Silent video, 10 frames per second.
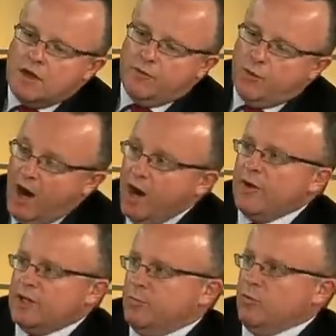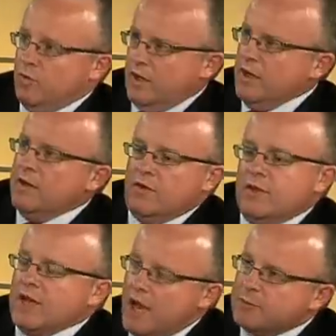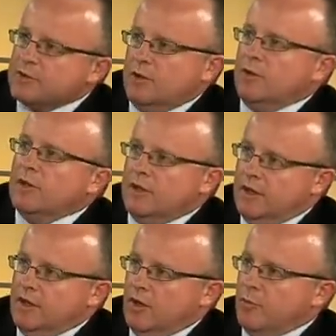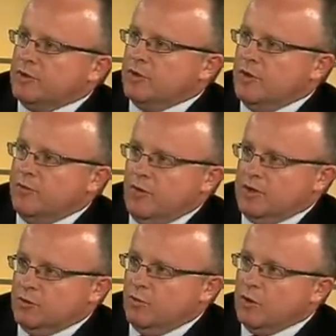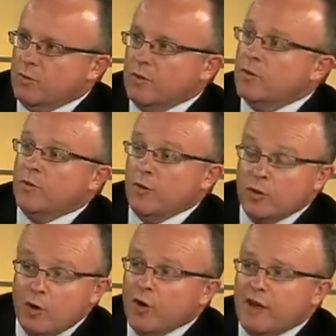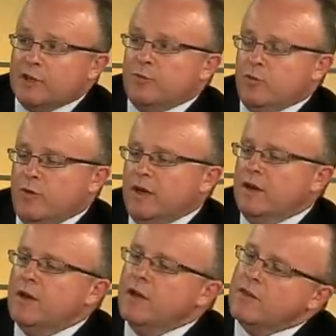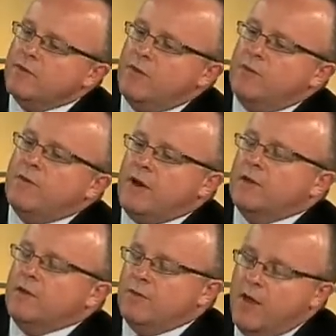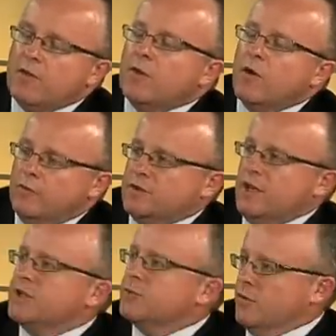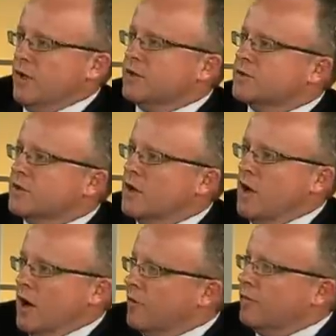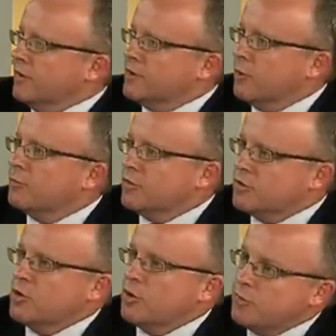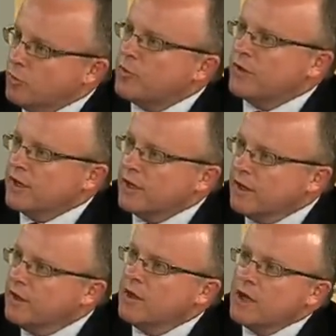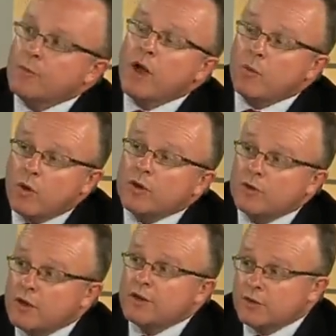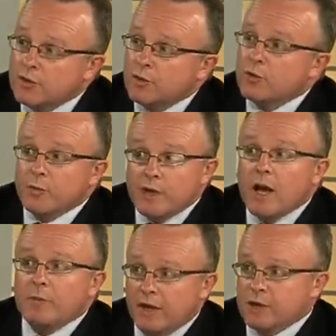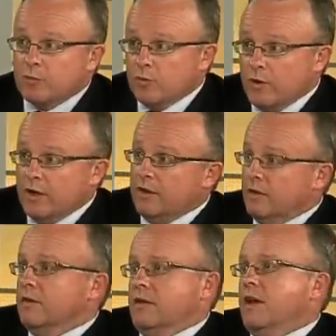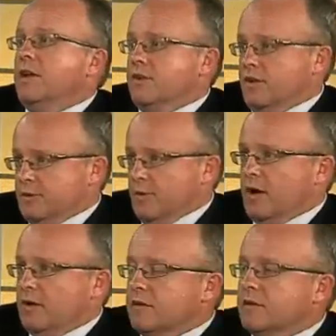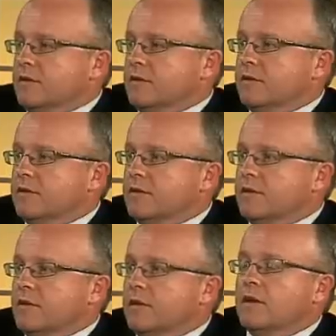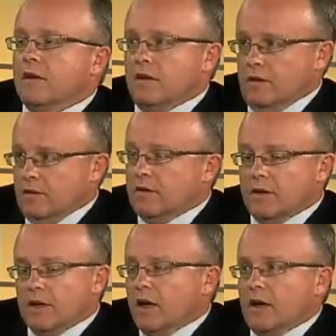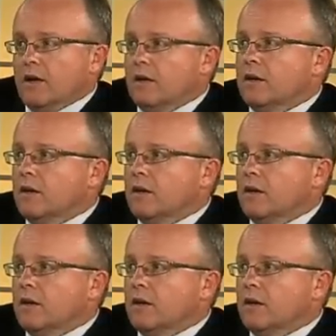If you are export ready, there's absolutely an opportunity for us to work with you. If you're not export ready, the very fact that you've had the conversation with us hopefully has helped disturb your thinking about what you need to do to become export ready. And there are education programs as well to make you export ready as well.